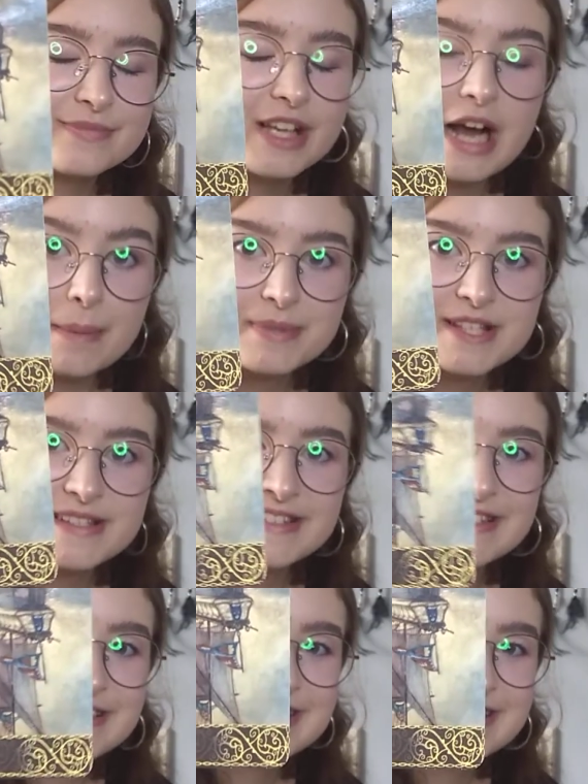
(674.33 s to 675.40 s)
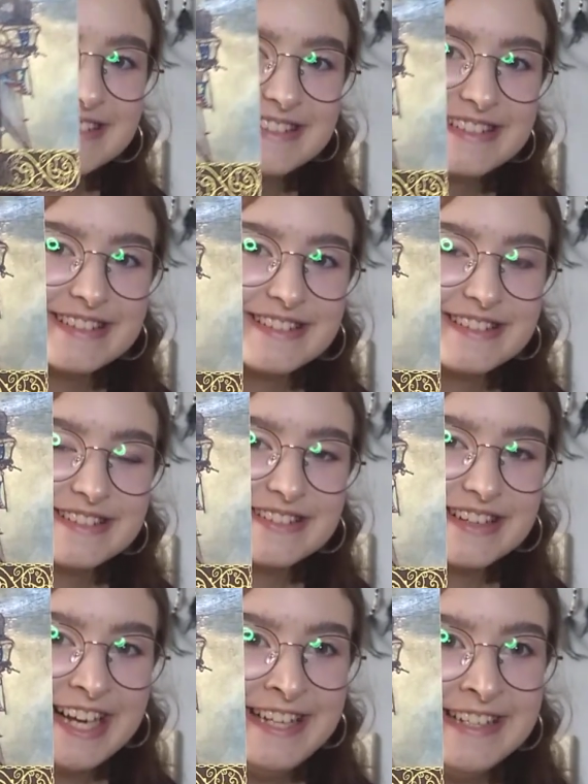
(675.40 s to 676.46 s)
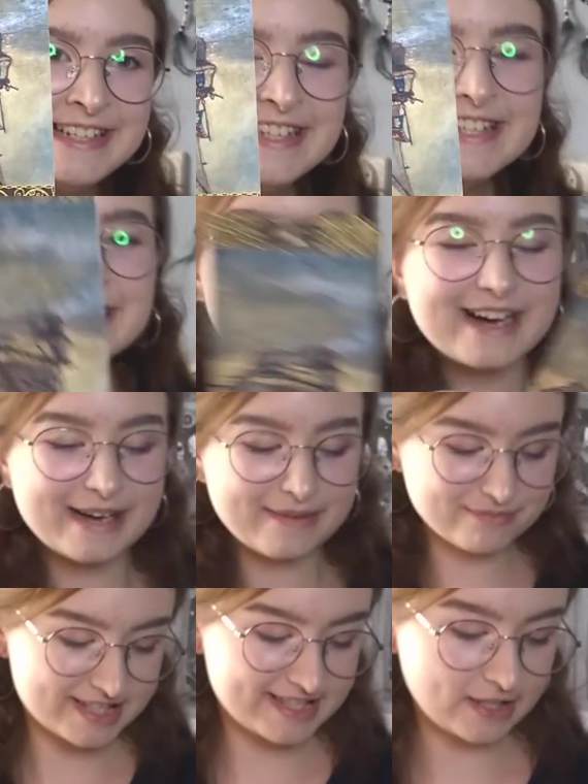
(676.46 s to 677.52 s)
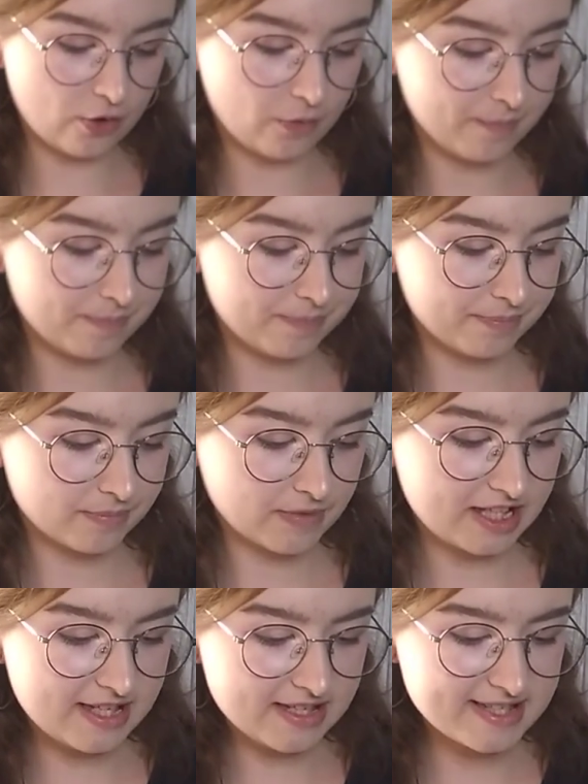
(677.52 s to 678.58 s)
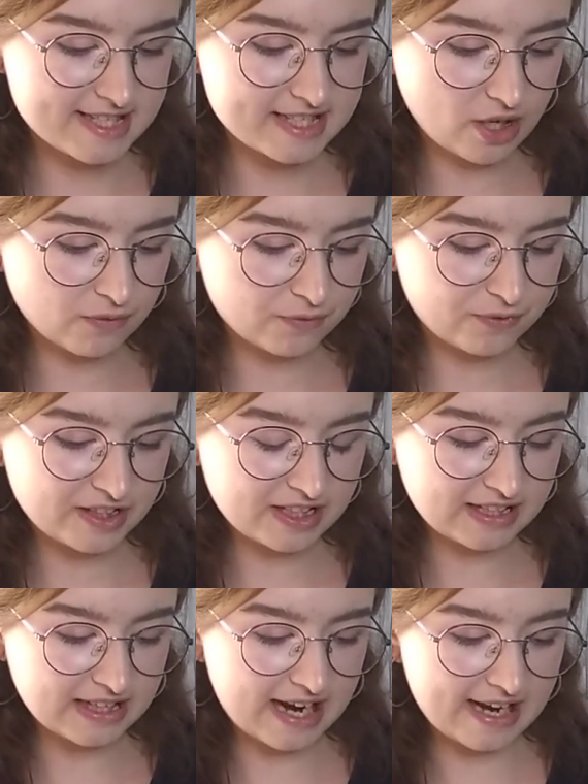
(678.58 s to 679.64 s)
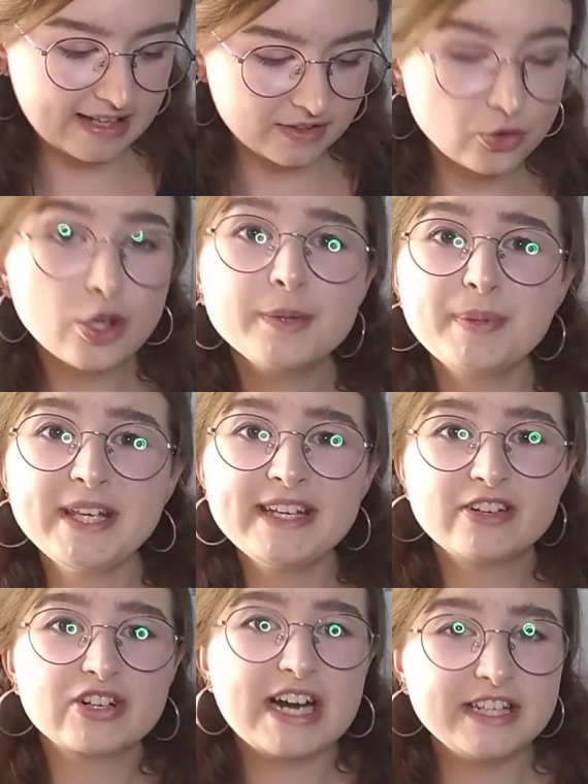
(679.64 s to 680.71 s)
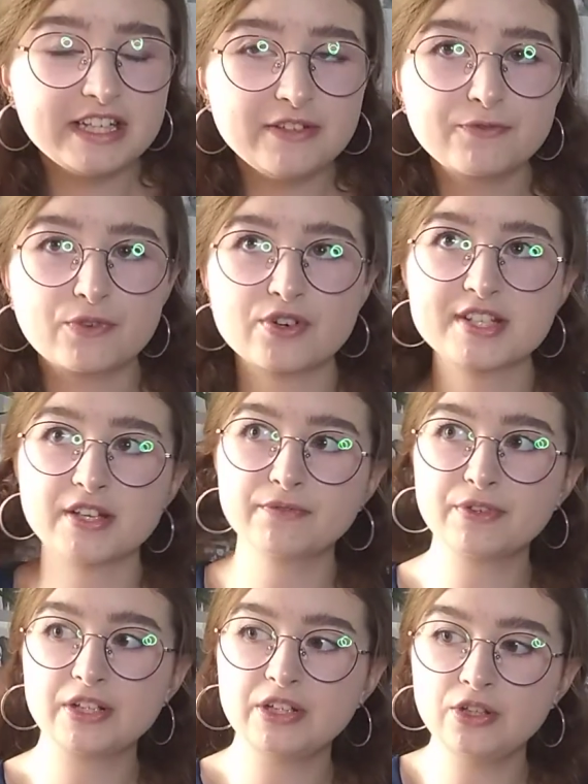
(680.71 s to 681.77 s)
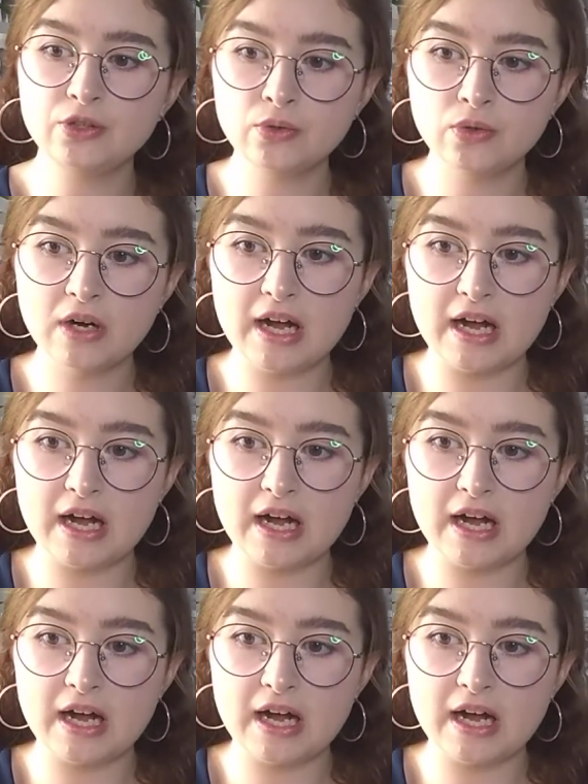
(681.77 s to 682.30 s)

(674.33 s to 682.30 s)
Cups, okay? So it's something like not being ready for something new,